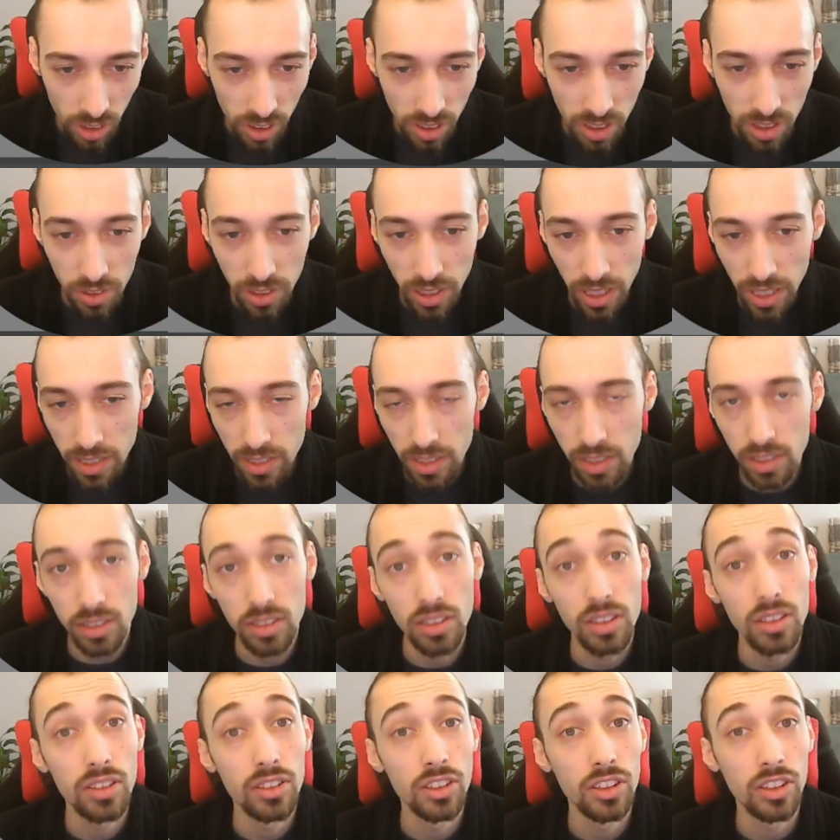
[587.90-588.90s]
Okay then.
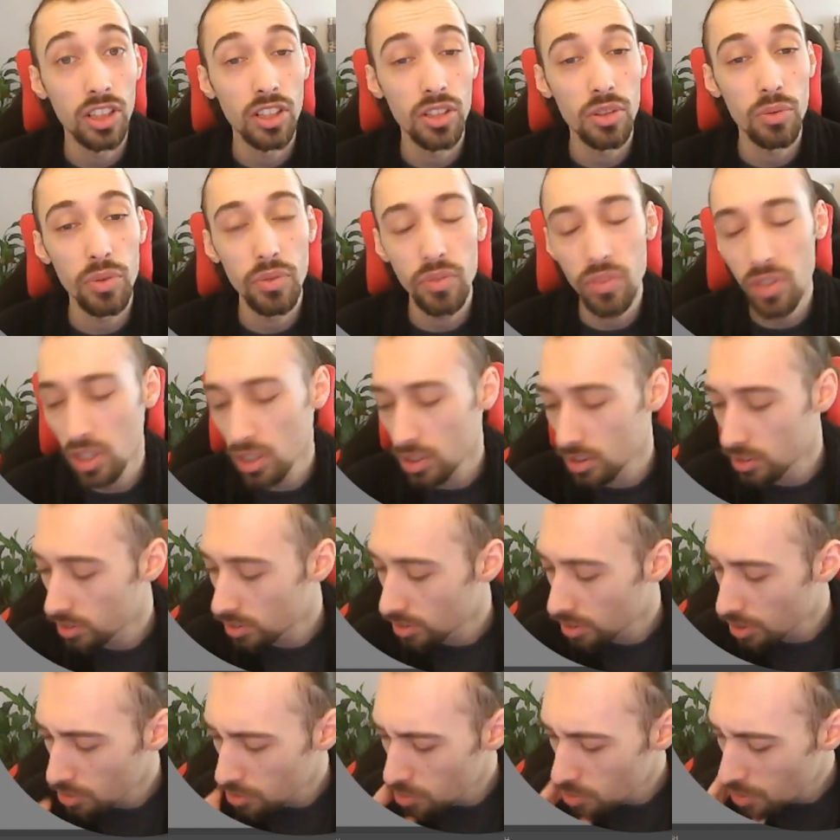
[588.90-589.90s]
So
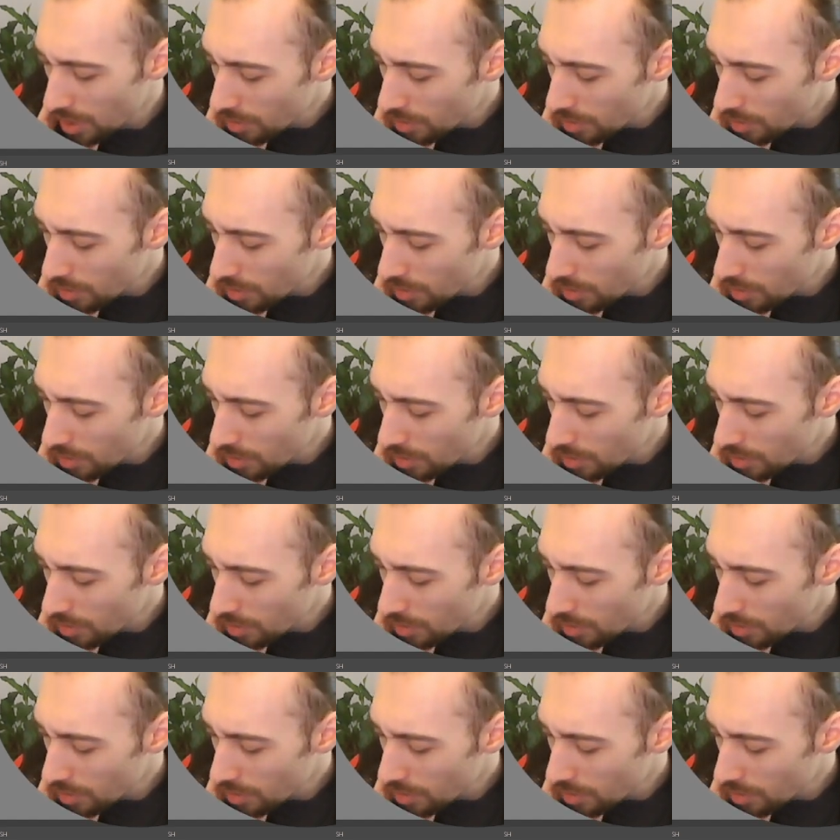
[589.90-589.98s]
we